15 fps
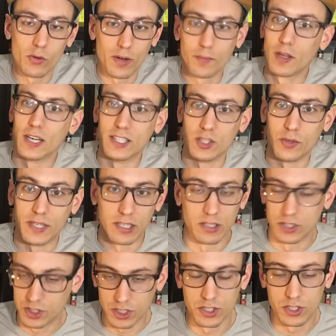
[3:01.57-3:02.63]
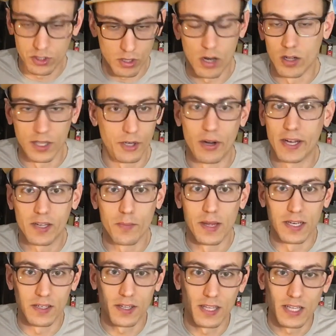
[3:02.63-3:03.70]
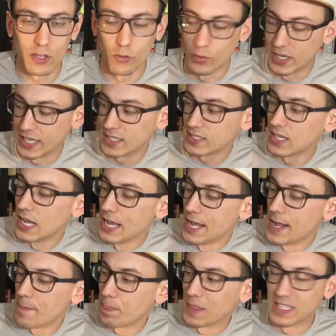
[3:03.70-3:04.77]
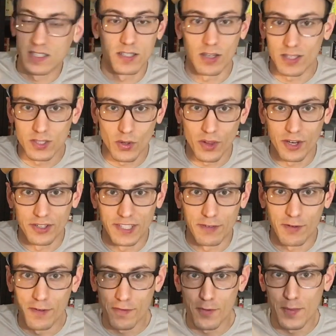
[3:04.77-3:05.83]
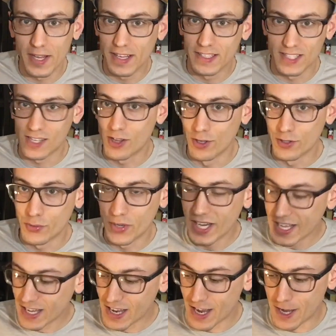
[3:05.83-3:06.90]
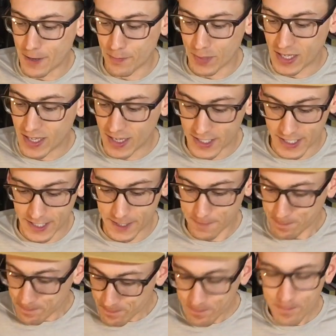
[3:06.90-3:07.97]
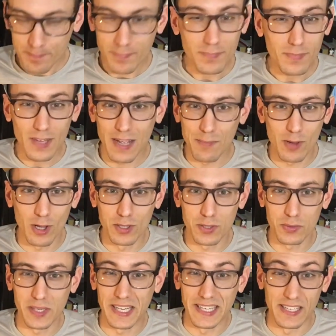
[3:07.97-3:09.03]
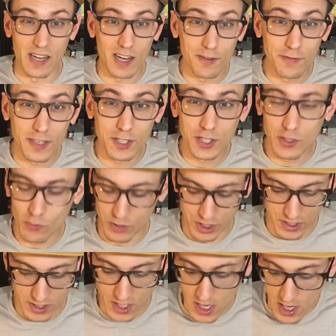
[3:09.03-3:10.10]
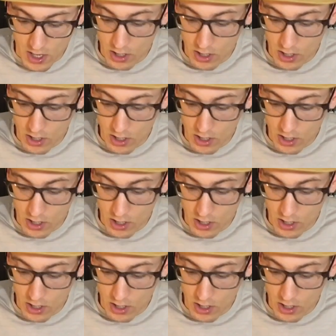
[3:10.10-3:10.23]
what I'm going to do here is just strongly recommend that you read it. This is also a little different for me as a close reading um, because I'm close reading nonfiction, which is,